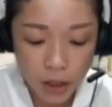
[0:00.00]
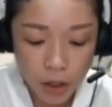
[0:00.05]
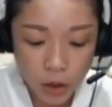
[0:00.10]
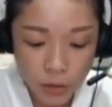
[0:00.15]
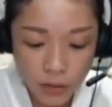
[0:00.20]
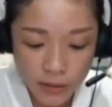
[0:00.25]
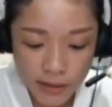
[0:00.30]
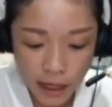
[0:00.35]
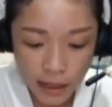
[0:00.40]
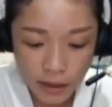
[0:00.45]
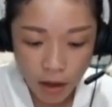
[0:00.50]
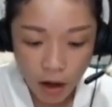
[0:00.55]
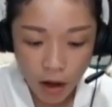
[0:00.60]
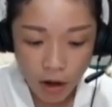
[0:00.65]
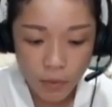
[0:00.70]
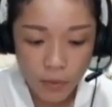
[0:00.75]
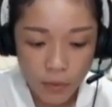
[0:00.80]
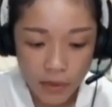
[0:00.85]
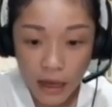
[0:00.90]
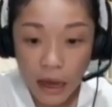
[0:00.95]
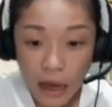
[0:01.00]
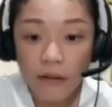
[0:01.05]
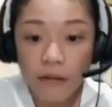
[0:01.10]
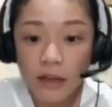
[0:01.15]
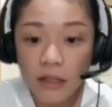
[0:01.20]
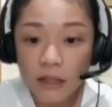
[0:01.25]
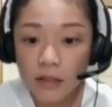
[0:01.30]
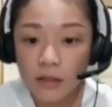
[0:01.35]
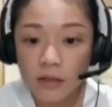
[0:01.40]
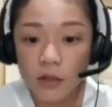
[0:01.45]
You started off with
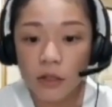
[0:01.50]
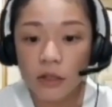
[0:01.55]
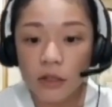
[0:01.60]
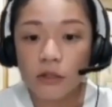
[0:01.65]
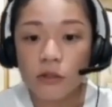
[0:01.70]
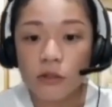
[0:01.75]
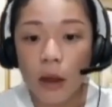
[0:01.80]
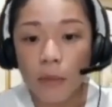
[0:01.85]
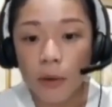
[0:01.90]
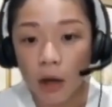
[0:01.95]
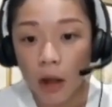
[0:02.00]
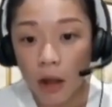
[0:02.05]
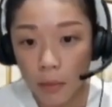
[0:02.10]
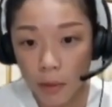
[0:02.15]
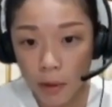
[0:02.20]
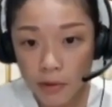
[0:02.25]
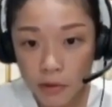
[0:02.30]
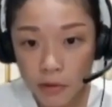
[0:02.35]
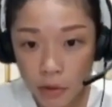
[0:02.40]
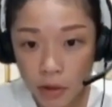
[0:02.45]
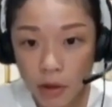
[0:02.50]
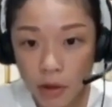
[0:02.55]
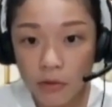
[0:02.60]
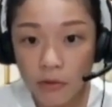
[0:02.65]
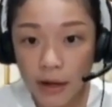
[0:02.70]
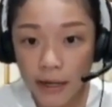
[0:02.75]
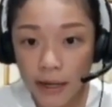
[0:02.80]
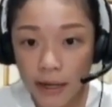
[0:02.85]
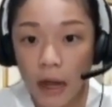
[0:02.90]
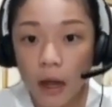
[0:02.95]
current, so you describe a lot about what's going on
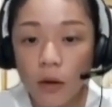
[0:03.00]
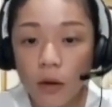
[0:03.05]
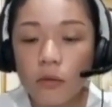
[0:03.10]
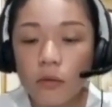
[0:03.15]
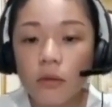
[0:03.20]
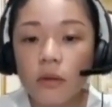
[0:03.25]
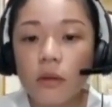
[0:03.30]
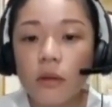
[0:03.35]
right now.